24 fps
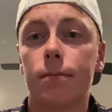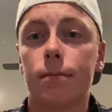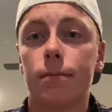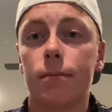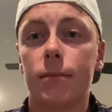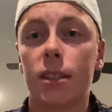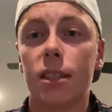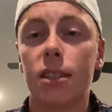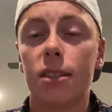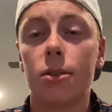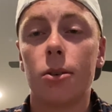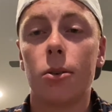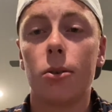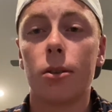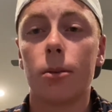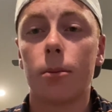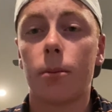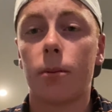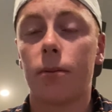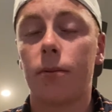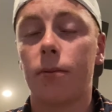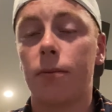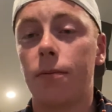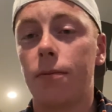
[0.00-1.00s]
This is hole
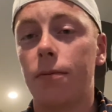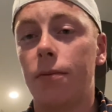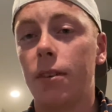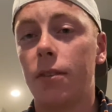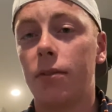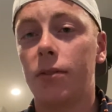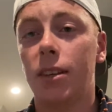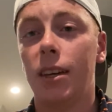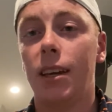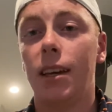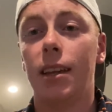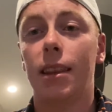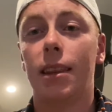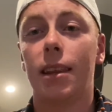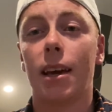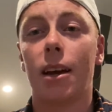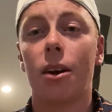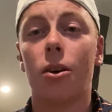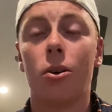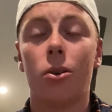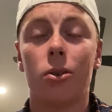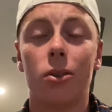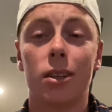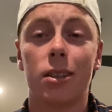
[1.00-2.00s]
number 15. They
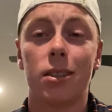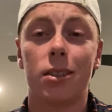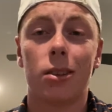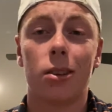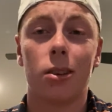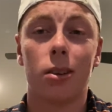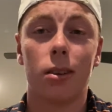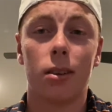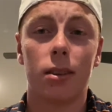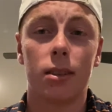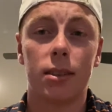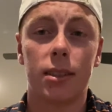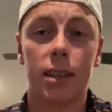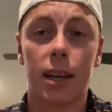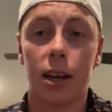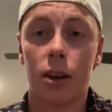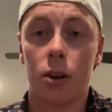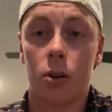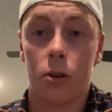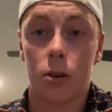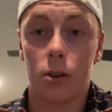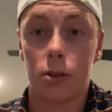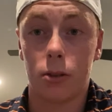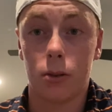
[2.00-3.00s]
call this the second
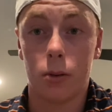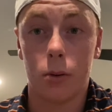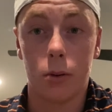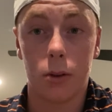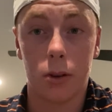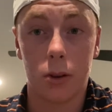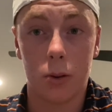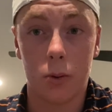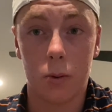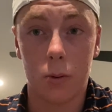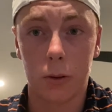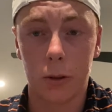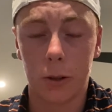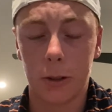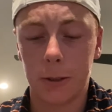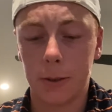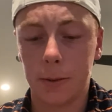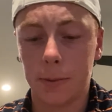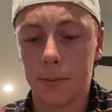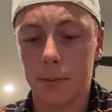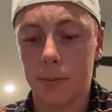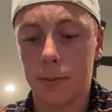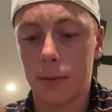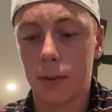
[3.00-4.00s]
hardest hole on the course,
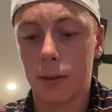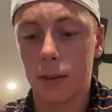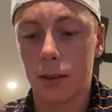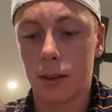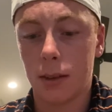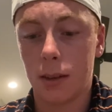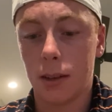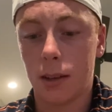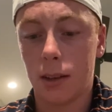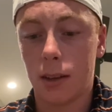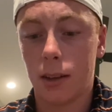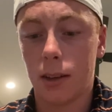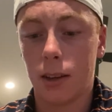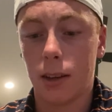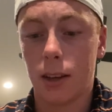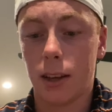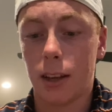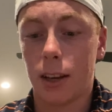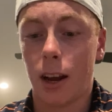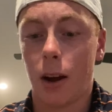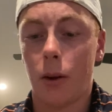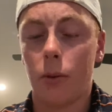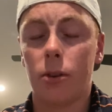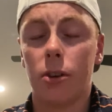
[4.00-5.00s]

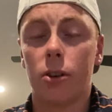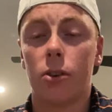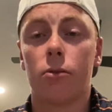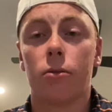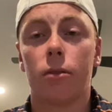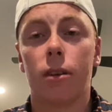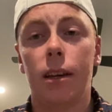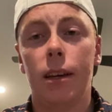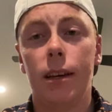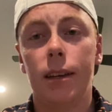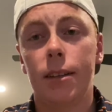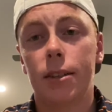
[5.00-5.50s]
and I would agree.